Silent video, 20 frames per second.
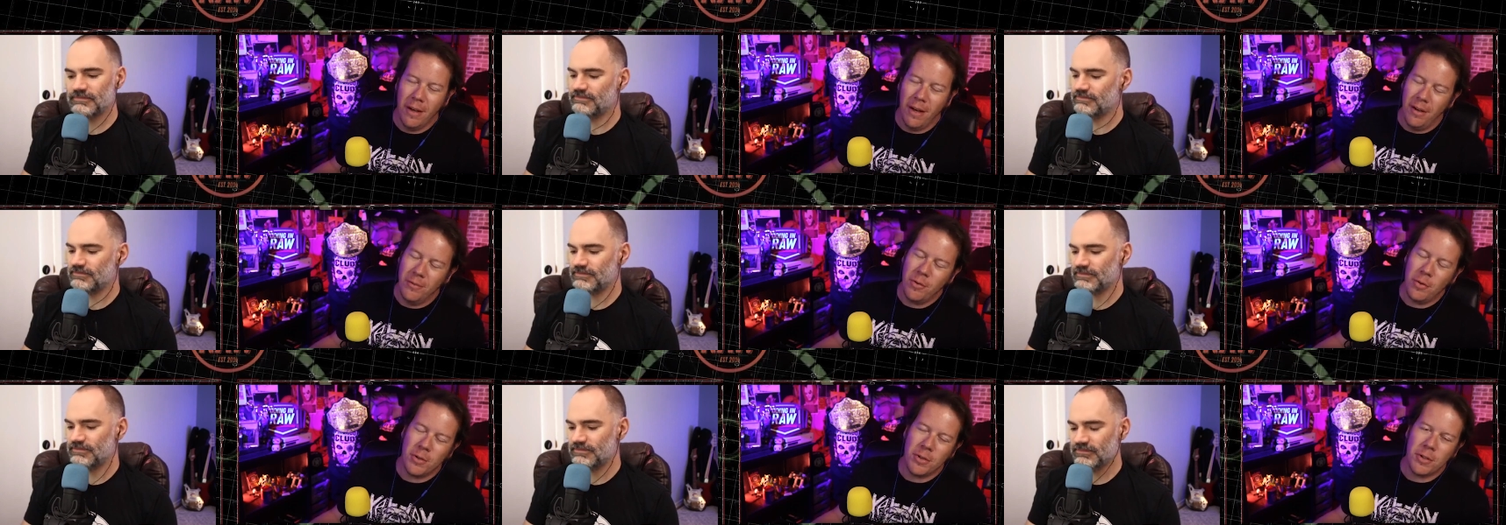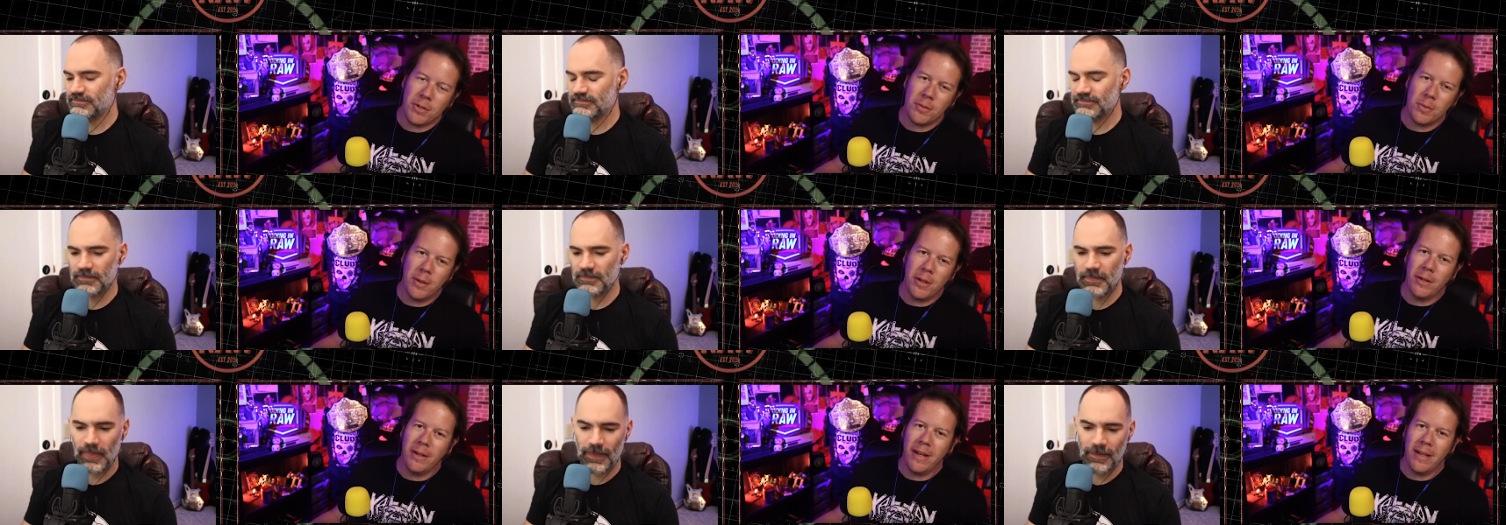Speaker 1: of course,
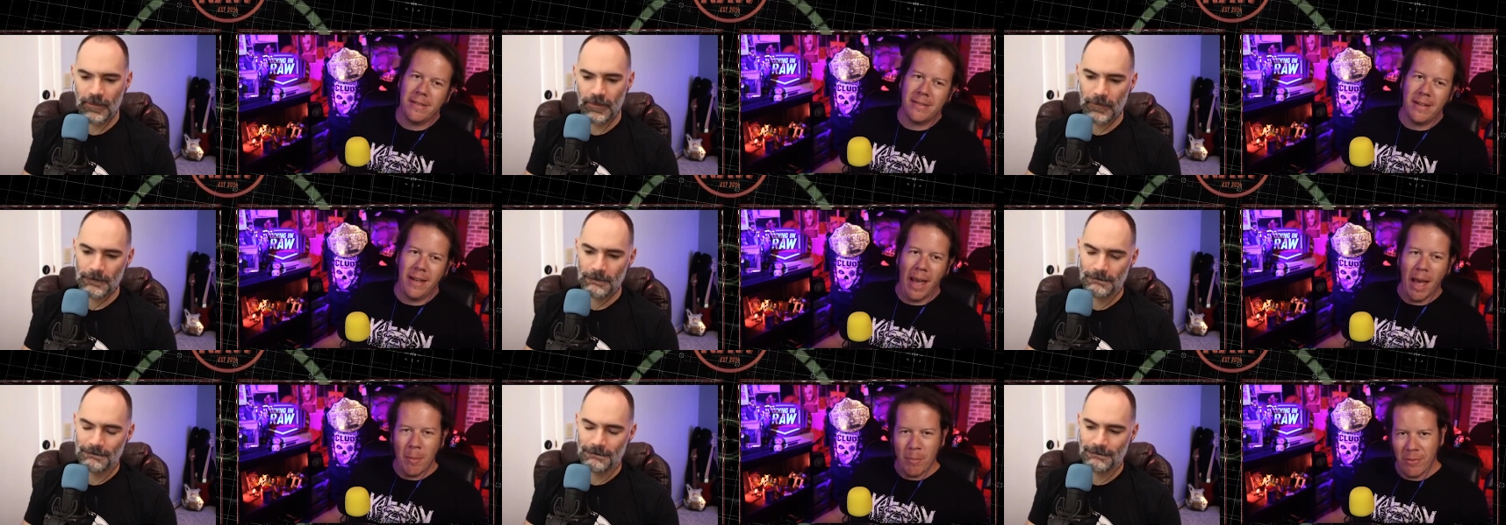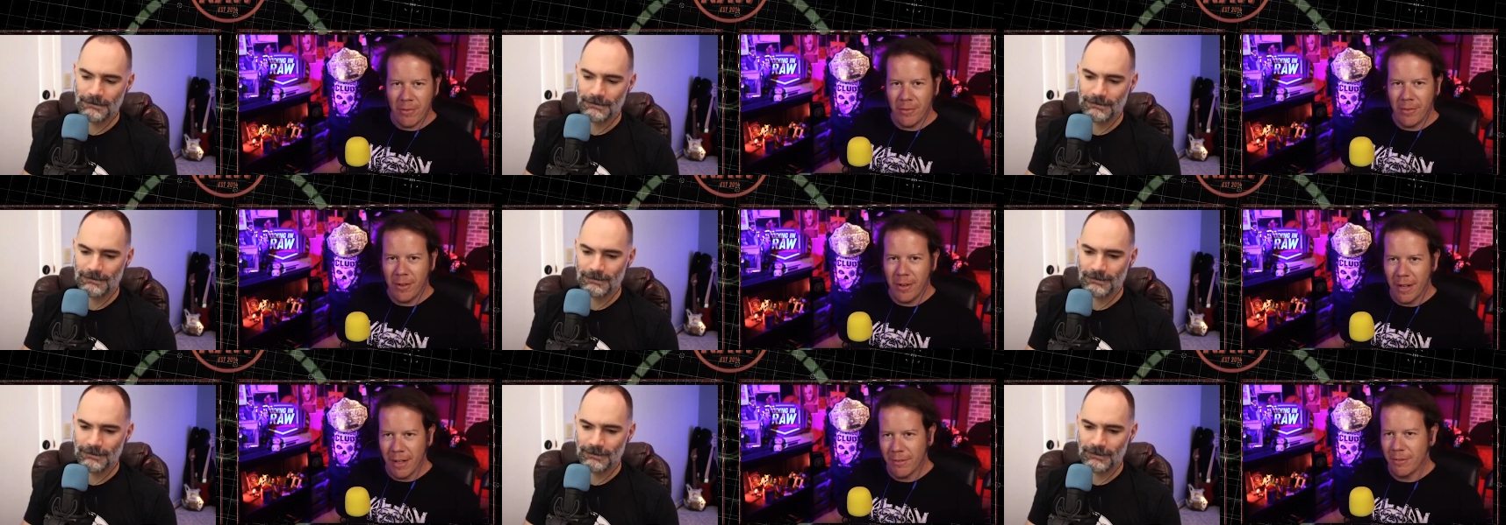Twitter has to
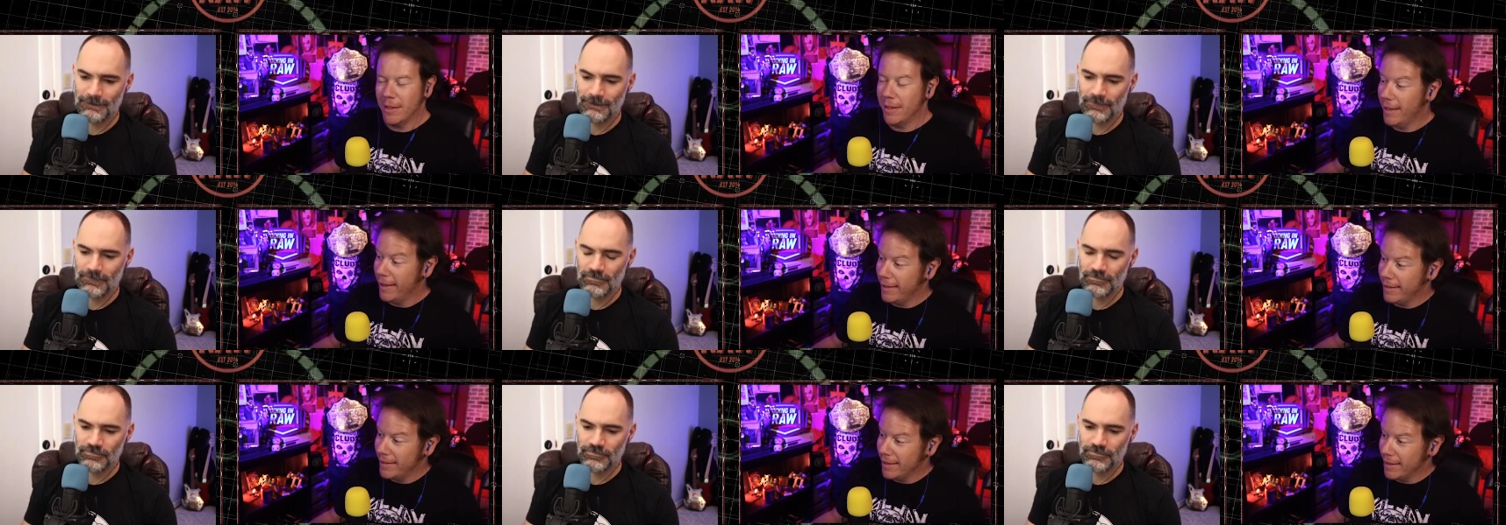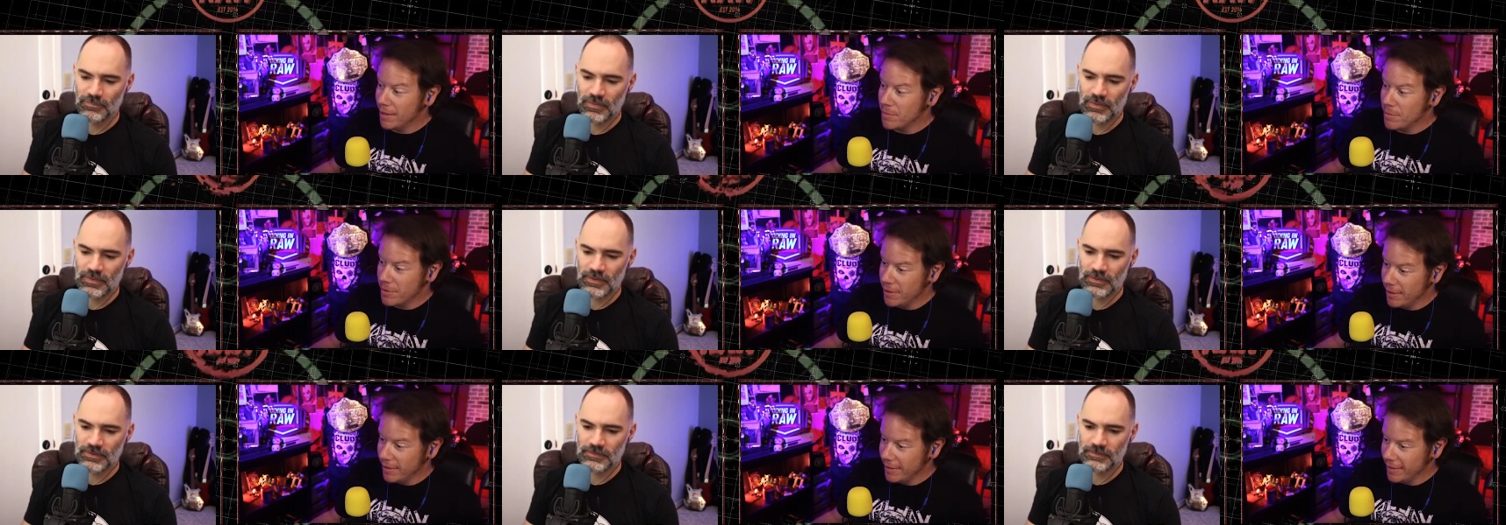amplify every goddamn
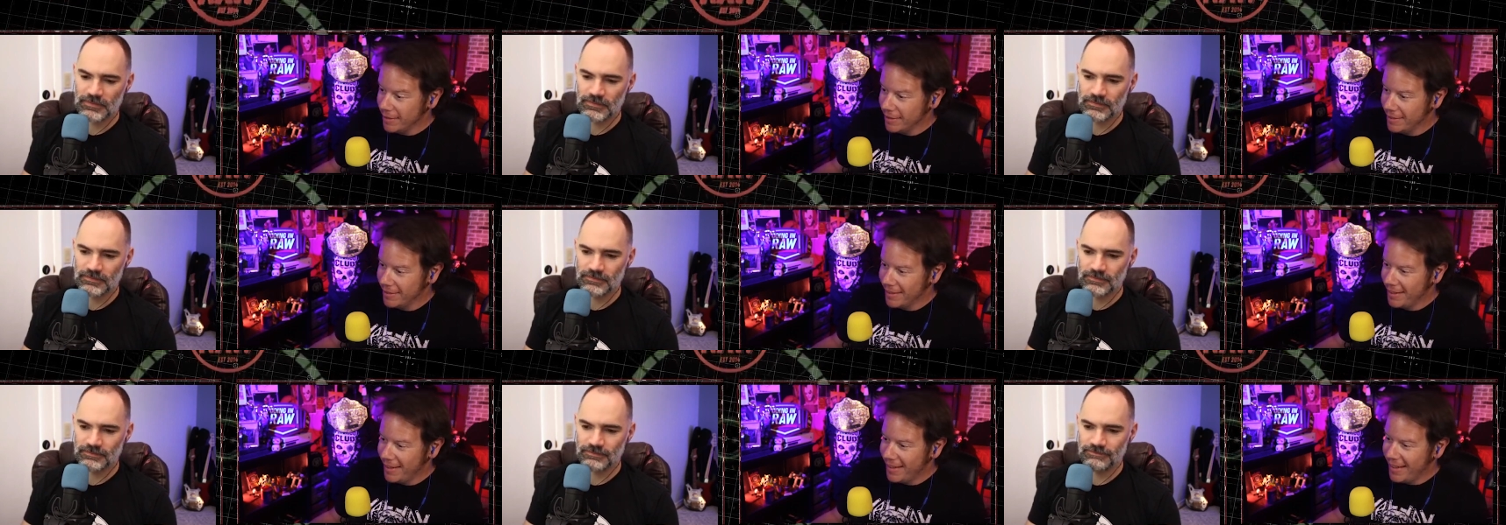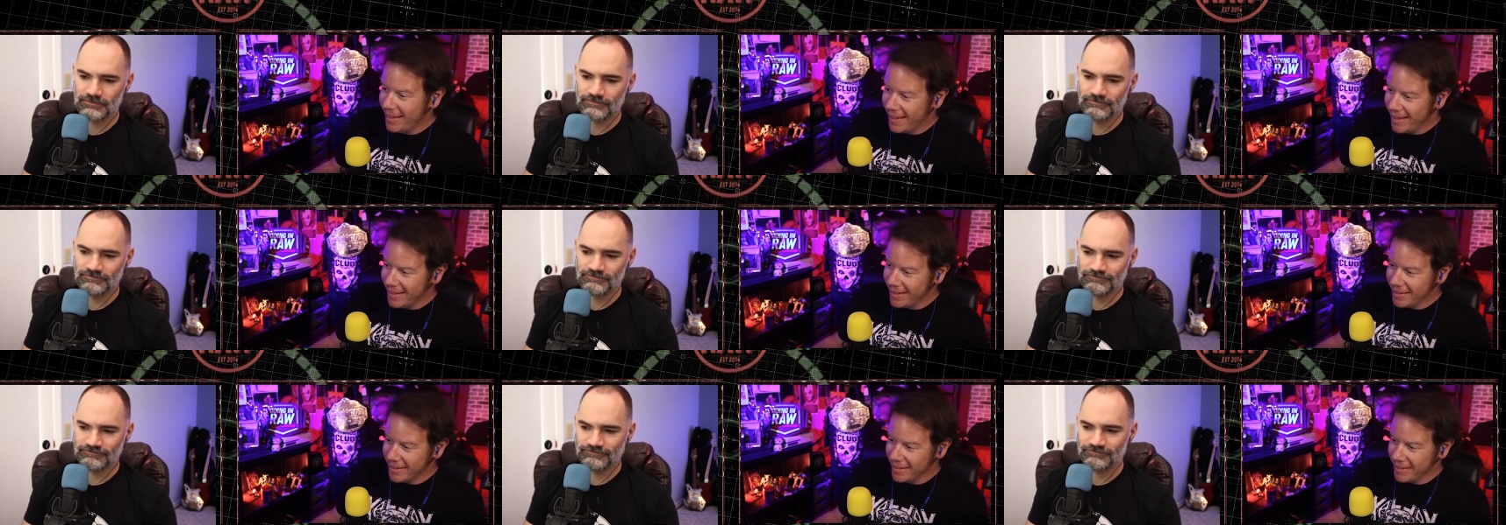thing,
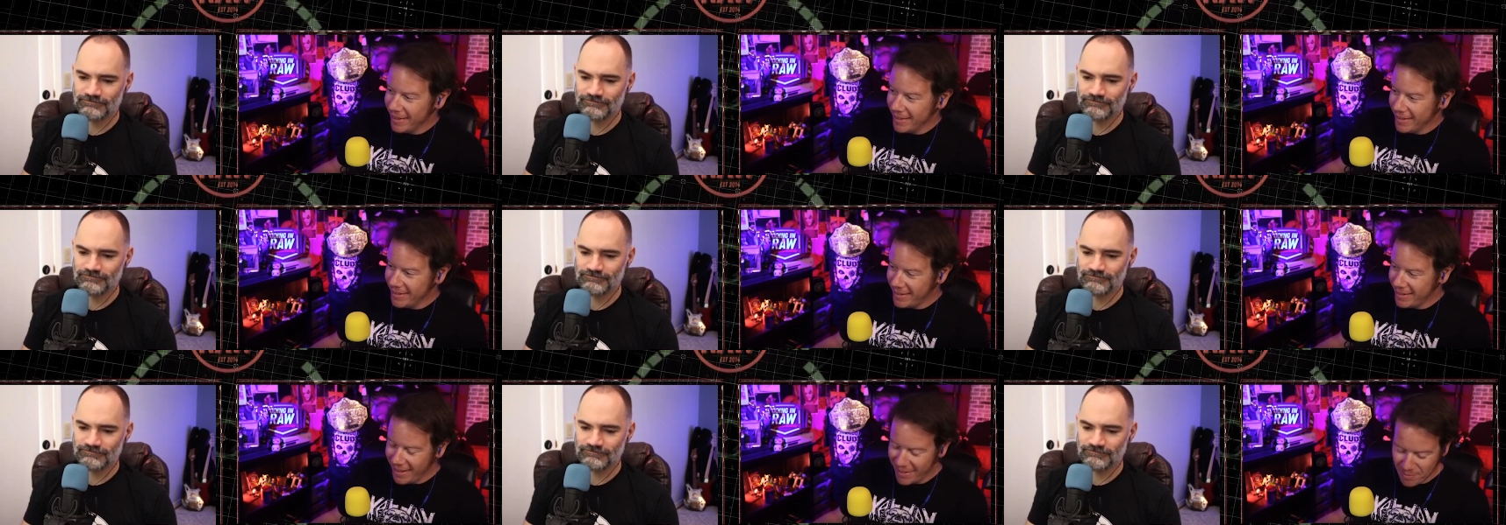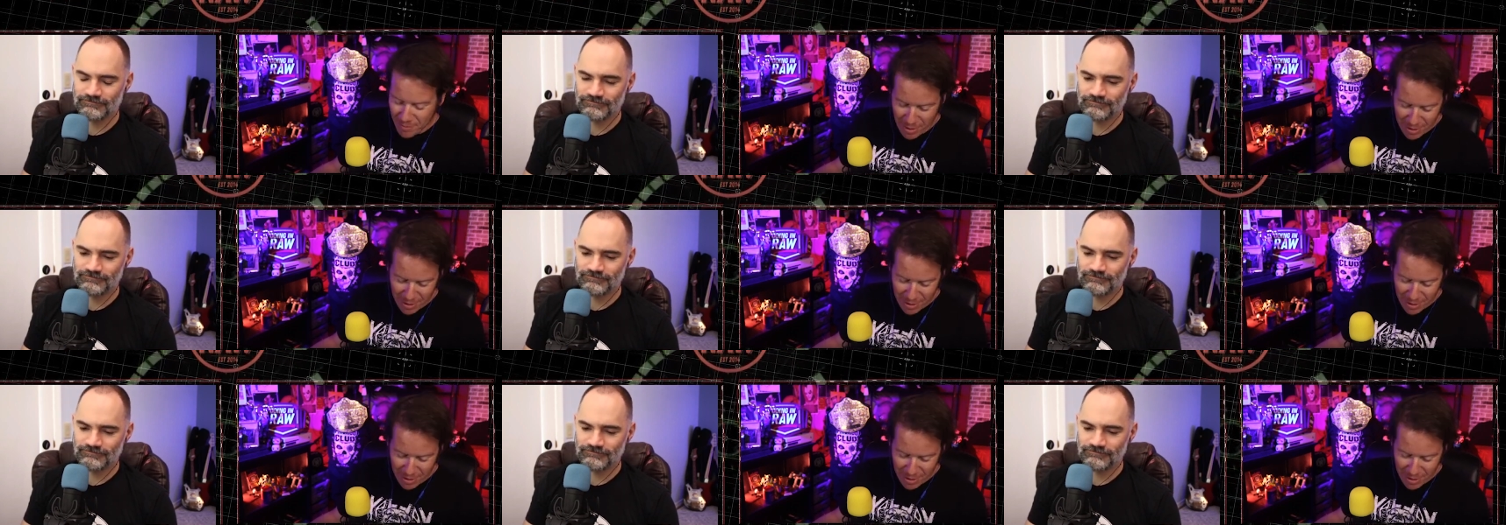and uh, and Dave